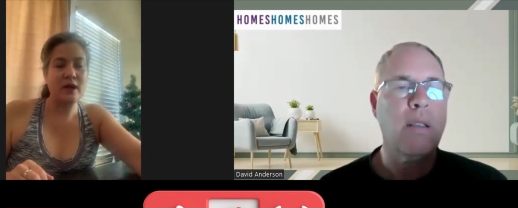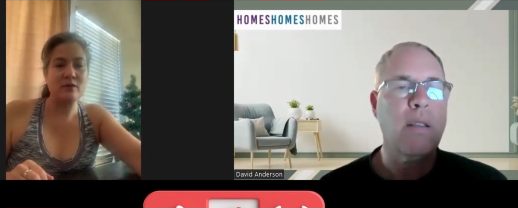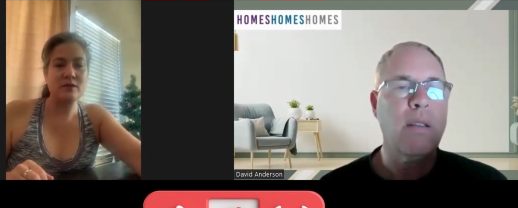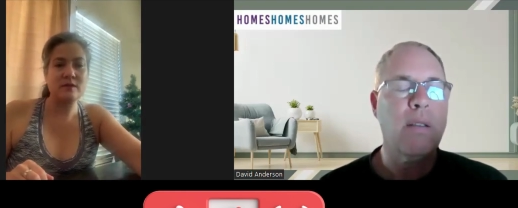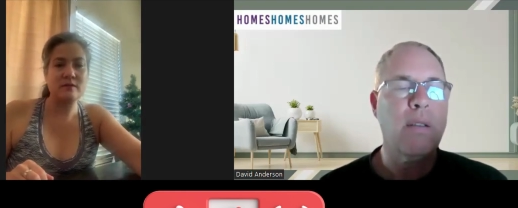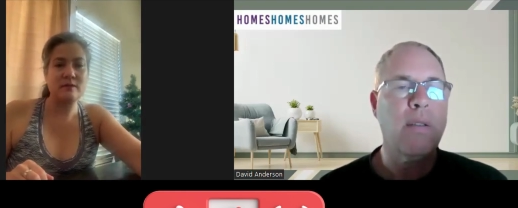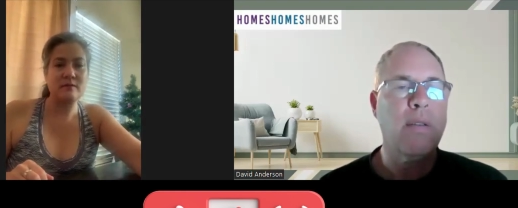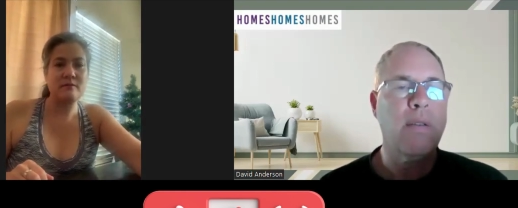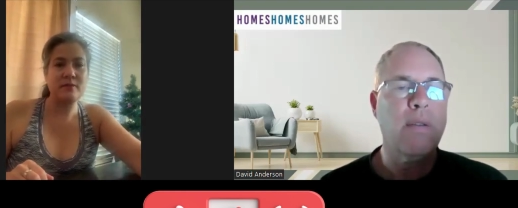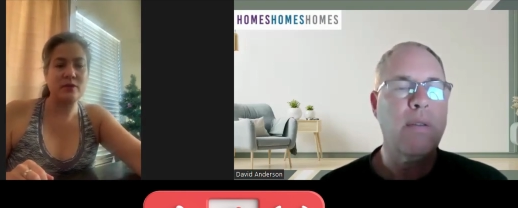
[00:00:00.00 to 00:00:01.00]
Speaker 1: house
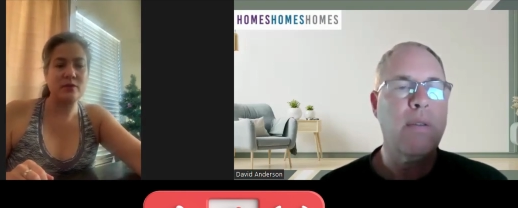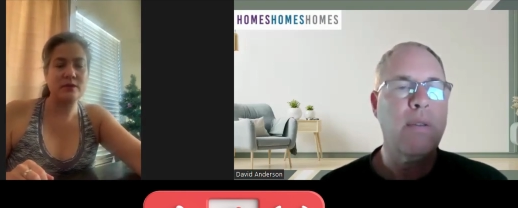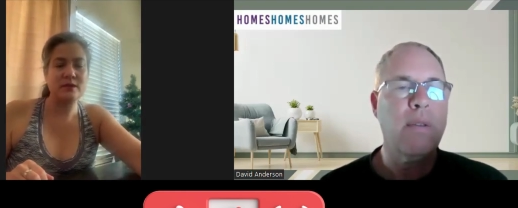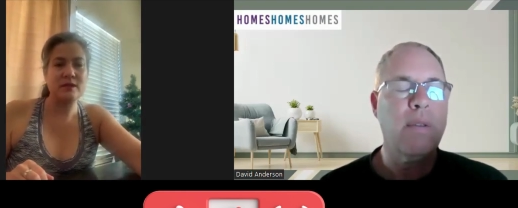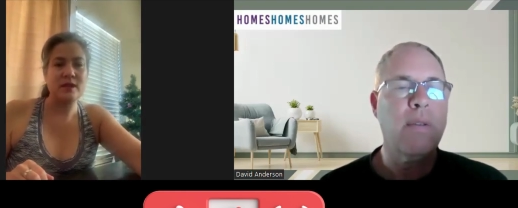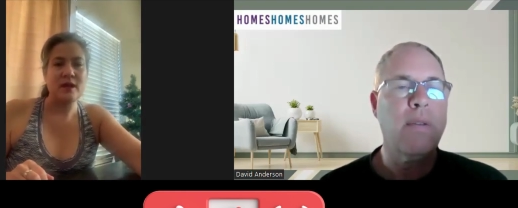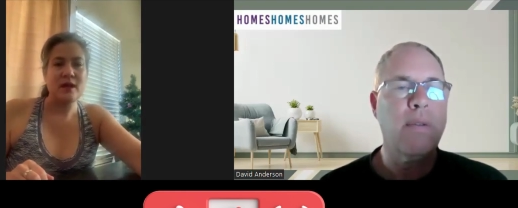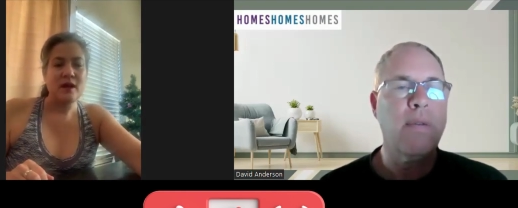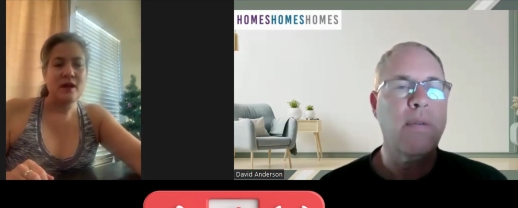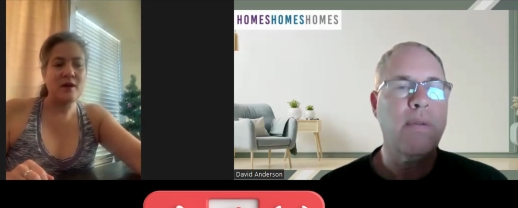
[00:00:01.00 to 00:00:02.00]
built.
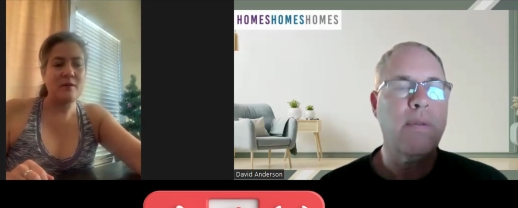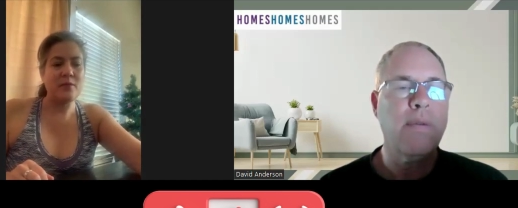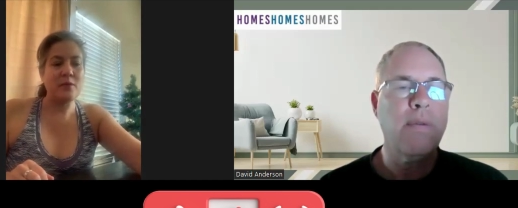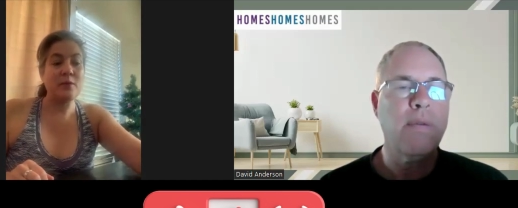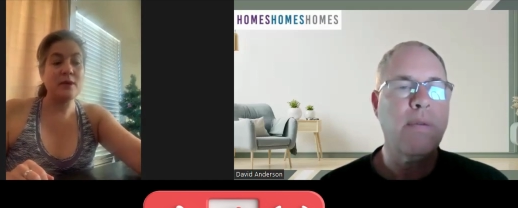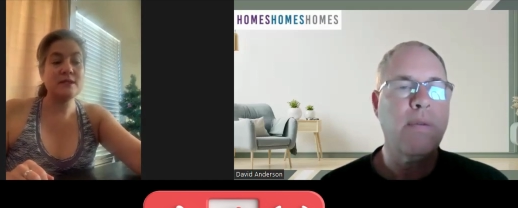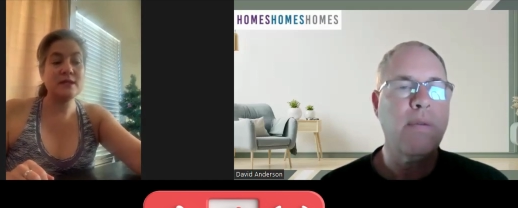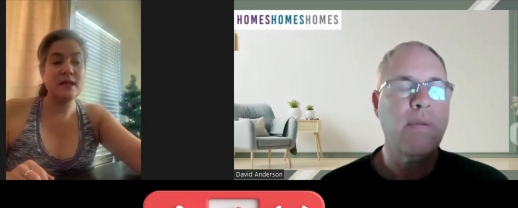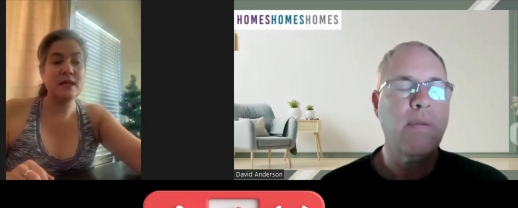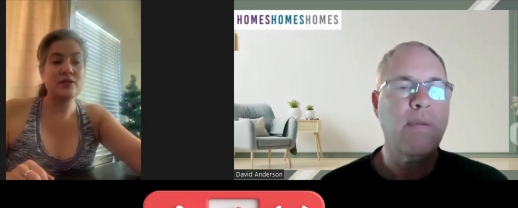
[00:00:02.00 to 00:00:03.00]
Um, the ones
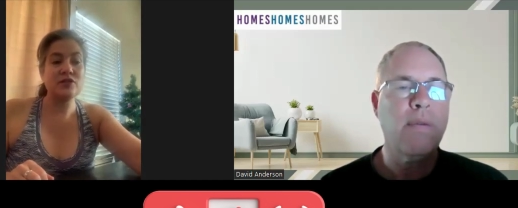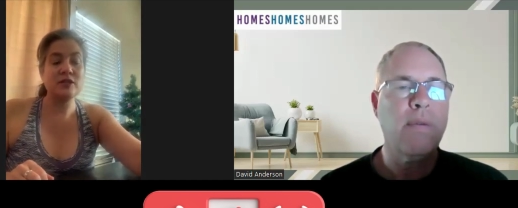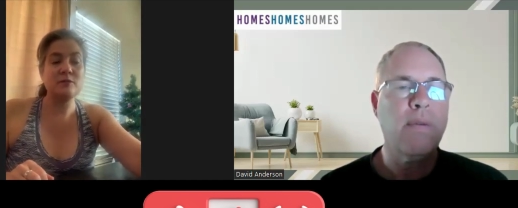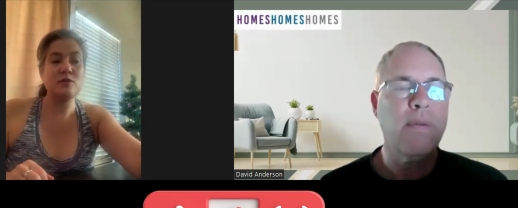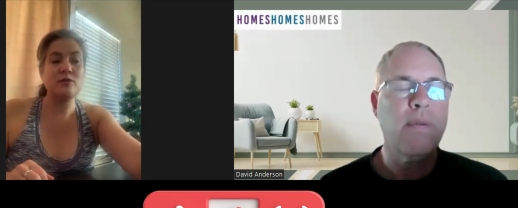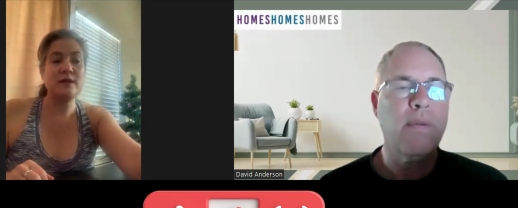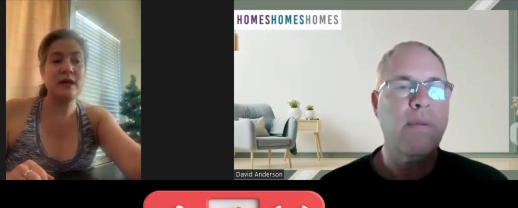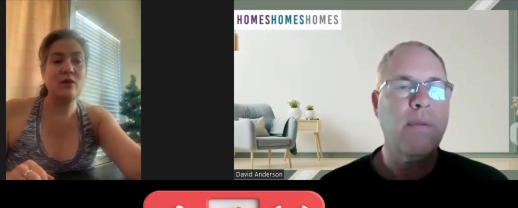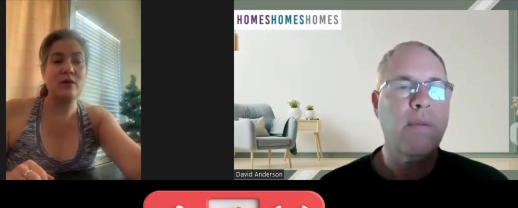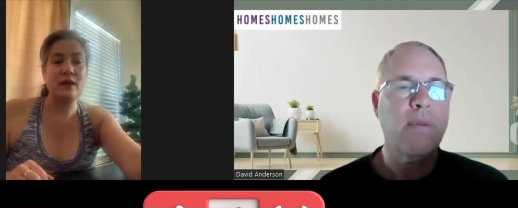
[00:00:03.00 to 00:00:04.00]
that had just moved
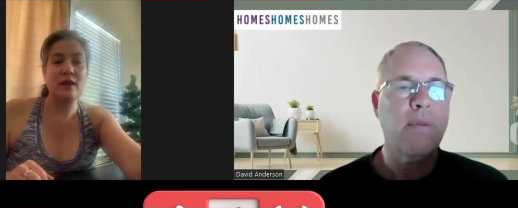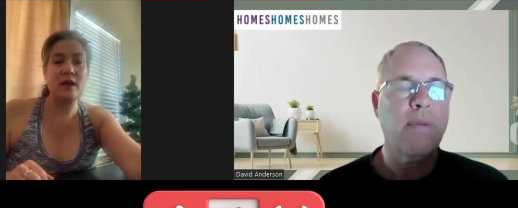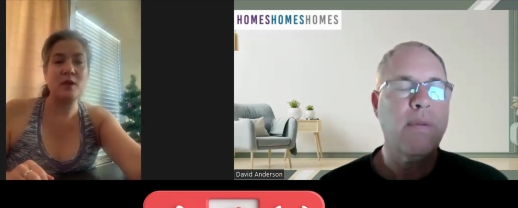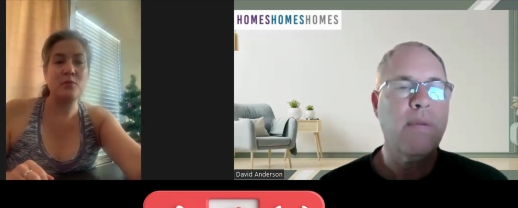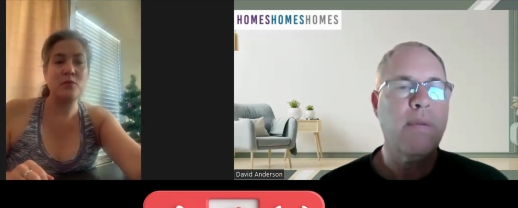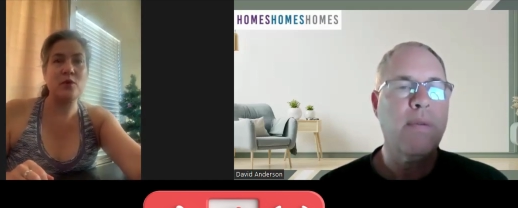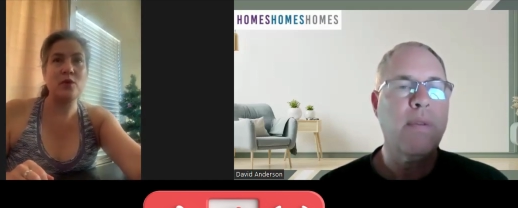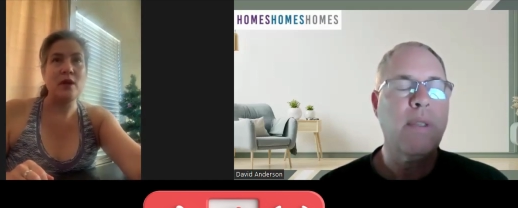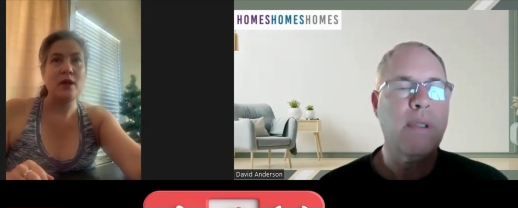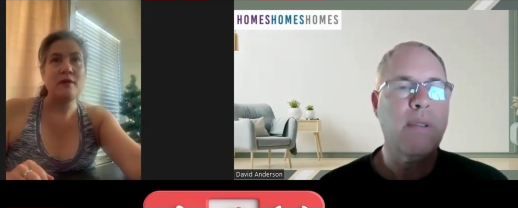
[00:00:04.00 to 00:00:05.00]
out in
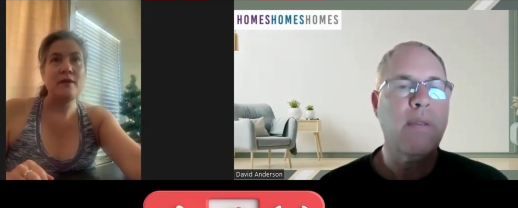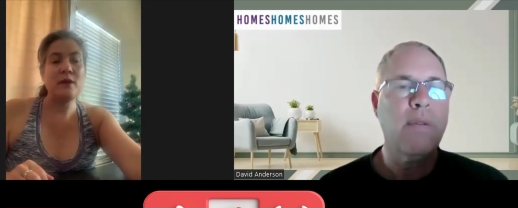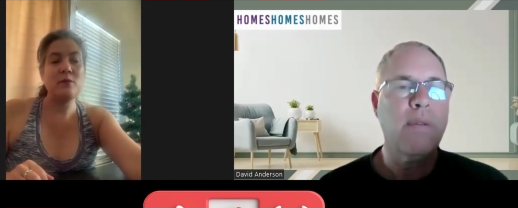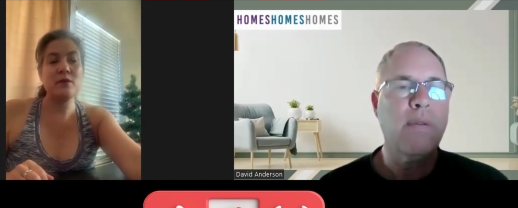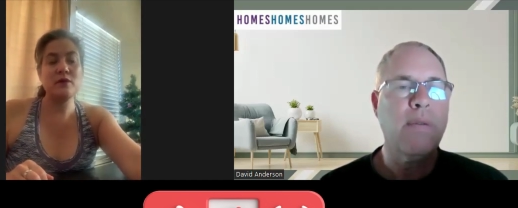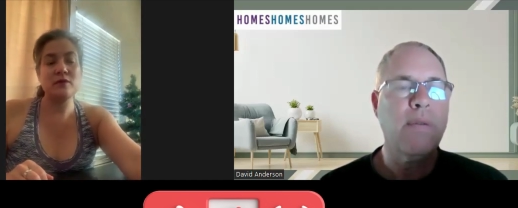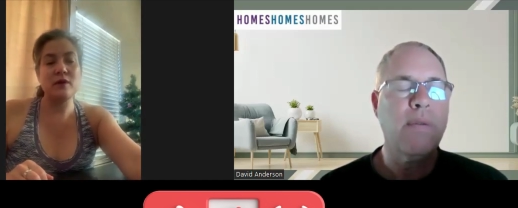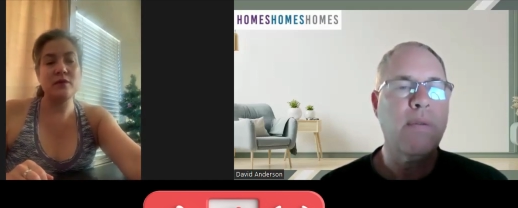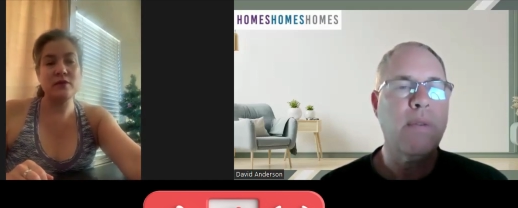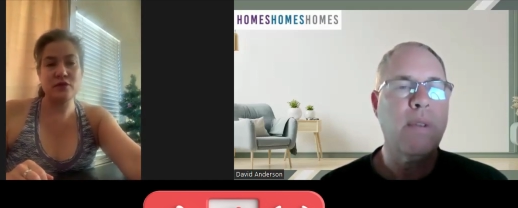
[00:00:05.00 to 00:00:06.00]
April, they were
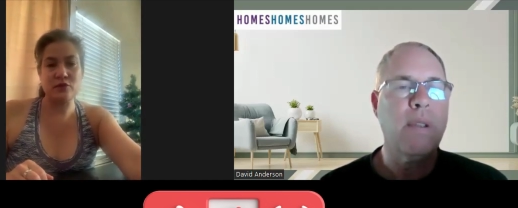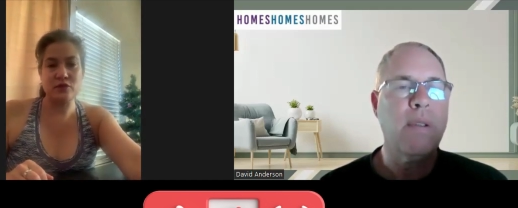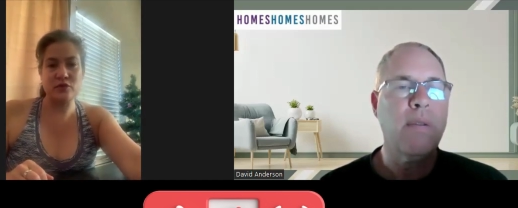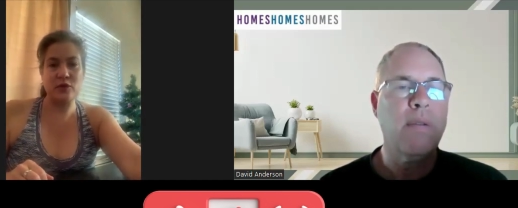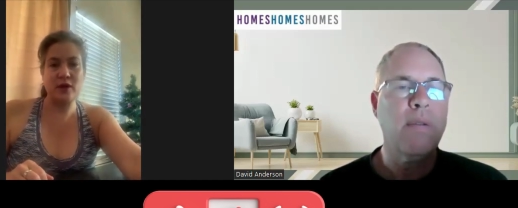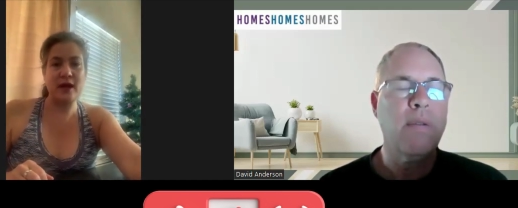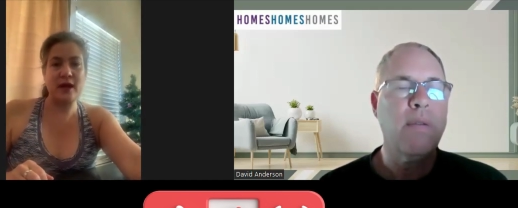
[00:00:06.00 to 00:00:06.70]
on the search for a